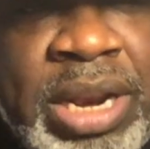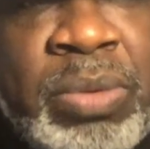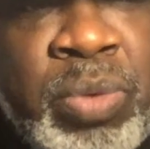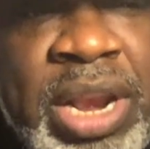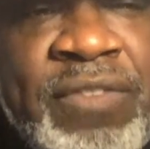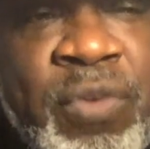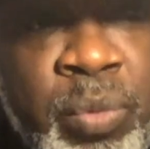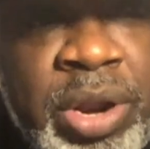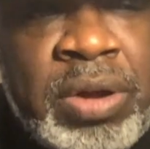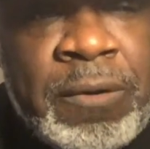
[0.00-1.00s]
winning for
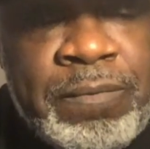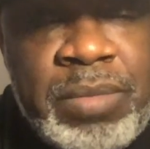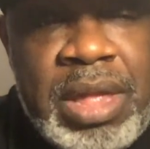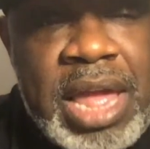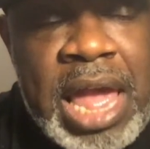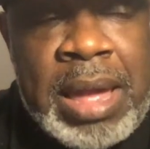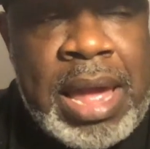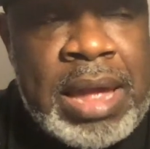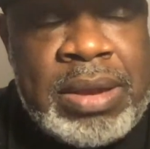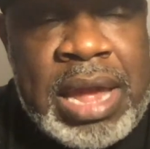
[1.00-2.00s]
real
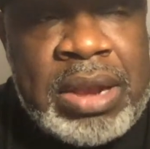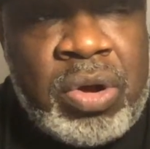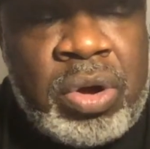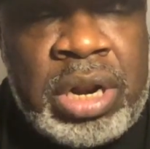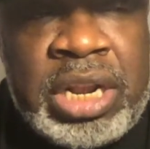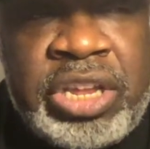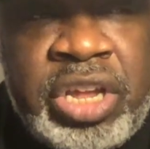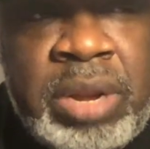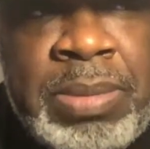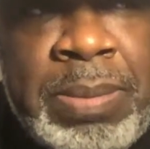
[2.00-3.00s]
and on a
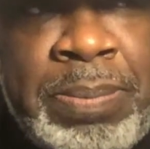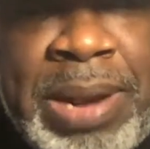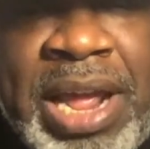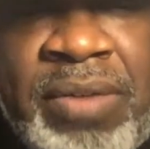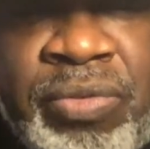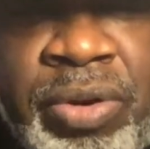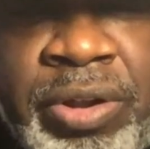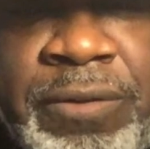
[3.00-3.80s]
legitimate playoff run.